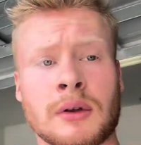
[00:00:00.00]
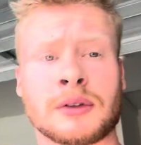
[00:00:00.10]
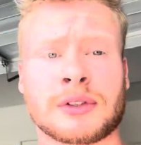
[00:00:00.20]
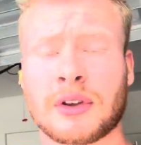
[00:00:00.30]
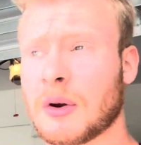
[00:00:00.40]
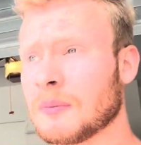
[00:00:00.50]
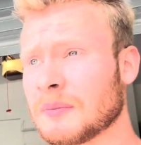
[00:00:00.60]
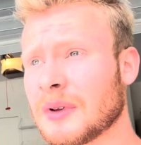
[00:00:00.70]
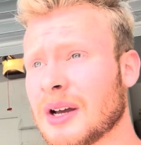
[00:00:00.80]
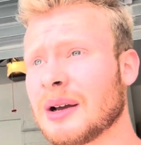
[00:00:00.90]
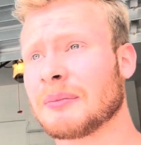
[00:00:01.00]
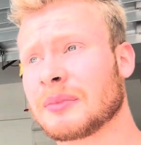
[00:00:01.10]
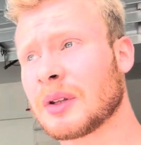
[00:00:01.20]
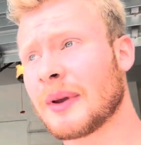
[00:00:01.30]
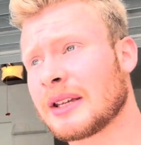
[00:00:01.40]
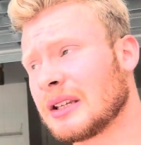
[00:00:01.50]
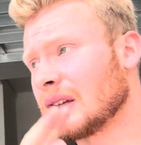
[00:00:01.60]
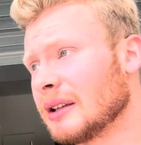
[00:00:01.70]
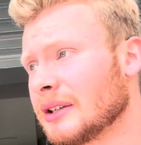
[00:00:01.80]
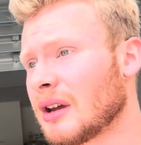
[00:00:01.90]
So to
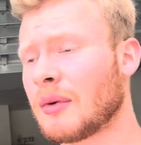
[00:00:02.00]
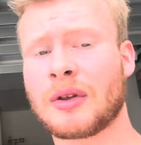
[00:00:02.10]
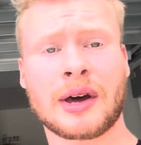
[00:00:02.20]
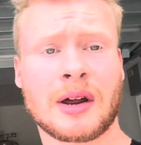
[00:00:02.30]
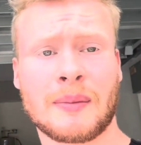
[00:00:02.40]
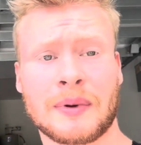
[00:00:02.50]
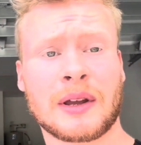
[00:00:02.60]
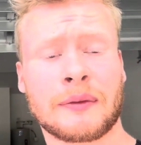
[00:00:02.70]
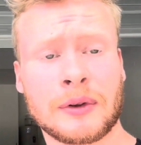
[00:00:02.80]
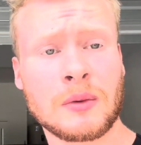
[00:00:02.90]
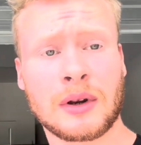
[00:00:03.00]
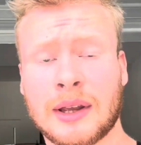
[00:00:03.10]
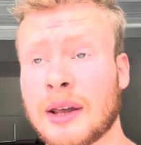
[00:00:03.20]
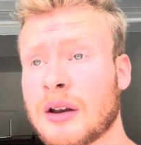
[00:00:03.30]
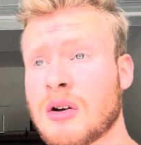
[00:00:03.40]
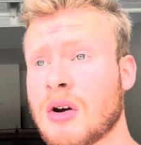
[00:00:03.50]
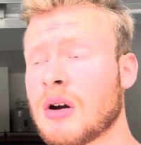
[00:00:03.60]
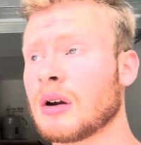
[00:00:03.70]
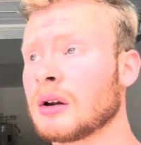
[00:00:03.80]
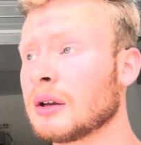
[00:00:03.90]
basically sum all that up, if you want to get a
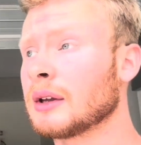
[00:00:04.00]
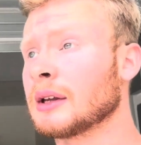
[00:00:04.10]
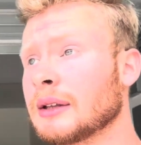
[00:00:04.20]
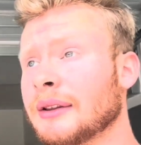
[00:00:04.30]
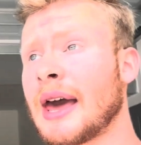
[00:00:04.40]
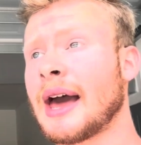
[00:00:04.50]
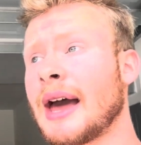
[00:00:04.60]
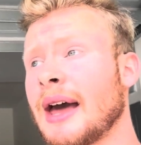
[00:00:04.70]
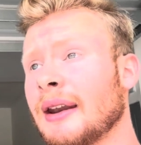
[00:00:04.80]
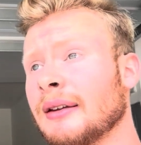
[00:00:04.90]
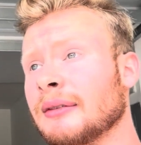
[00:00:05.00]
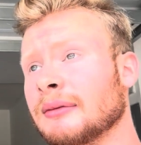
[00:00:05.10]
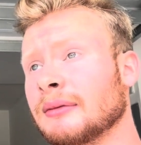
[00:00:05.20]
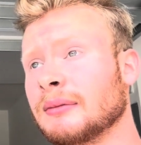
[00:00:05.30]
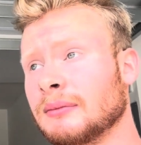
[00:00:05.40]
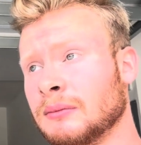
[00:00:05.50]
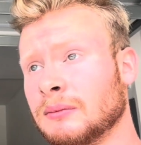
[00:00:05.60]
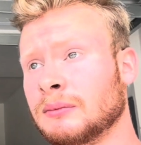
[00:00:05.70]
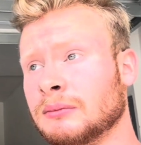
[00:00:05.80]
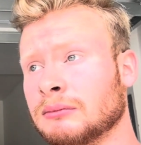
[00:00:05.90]
car that
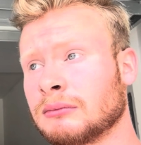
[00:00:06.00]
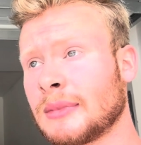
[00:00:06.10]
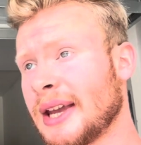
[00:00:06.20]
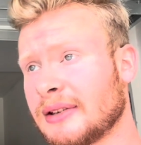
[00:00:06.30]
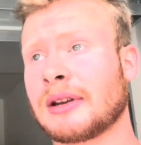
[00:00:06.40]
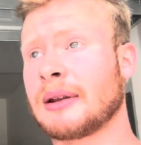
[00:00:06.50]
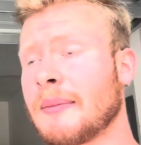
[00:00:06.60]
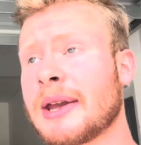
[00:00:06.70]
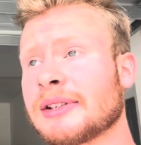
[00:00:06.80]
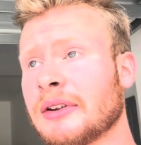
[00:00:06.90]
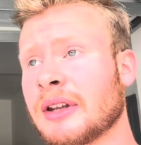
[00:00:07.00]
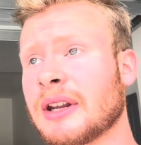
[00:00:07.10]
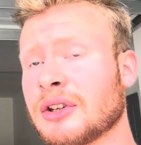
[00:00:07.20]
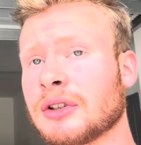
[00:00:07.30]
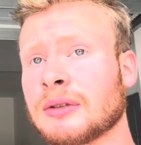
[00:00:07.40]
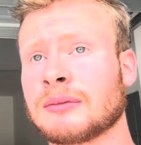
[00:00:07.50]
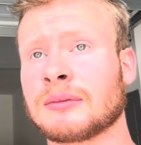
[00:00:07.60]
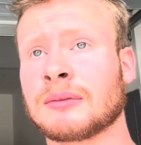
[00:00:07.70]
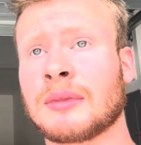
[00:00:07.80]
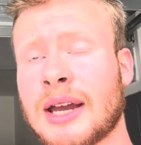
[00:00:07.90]
is in amazing condition
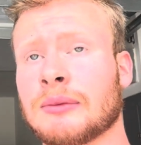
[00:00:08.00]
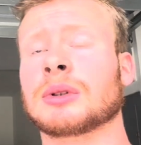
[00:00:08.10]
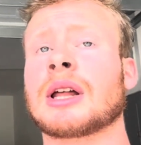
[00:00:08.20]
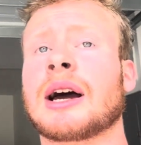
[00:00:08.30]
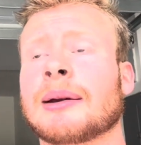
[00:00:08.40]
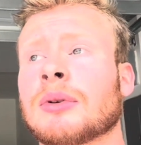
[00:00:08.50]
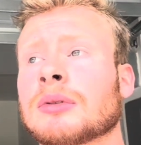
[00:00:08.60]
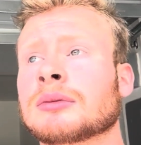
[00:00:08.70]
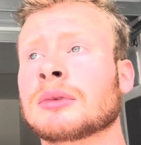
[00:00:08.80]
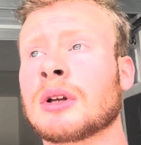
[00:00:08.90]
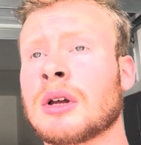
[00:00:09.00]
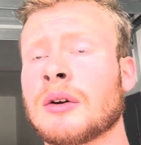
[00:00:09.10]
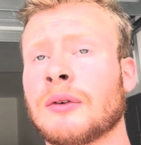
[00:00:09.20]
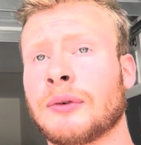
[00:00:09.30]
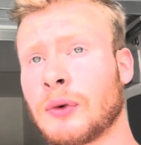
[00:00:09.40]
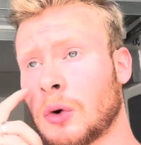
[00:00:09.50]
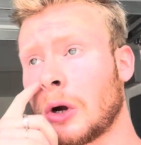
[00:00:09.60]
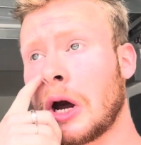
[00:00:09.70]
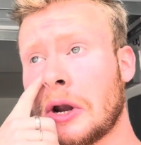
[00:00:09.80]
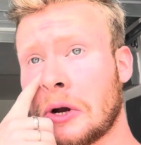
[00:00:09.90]
and reliable
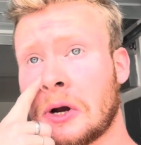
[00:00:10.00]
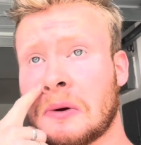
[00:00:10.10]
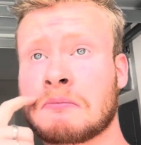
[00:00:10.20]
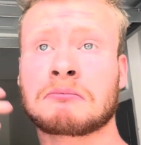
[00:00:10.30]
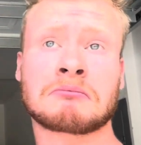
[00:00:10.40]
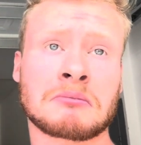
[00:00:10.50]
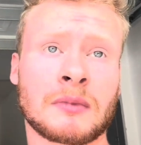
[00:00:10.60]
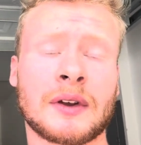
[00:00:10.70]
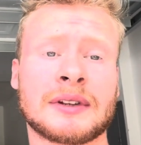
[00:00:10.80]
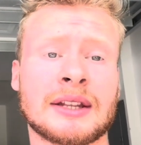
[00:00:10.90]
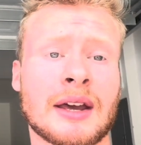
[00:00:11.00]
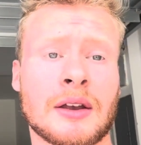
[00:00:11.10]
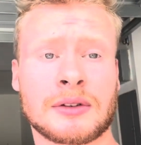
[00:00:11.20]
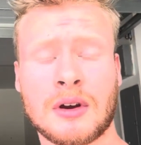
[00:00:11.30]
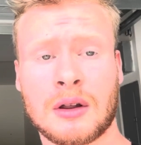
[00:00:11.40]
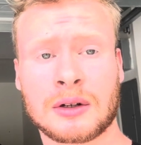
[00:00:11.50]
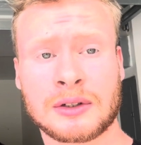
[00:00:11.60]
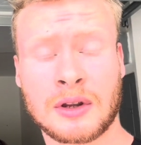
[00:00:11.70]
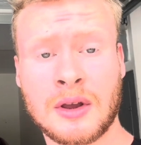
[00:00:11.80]
for under $15,000,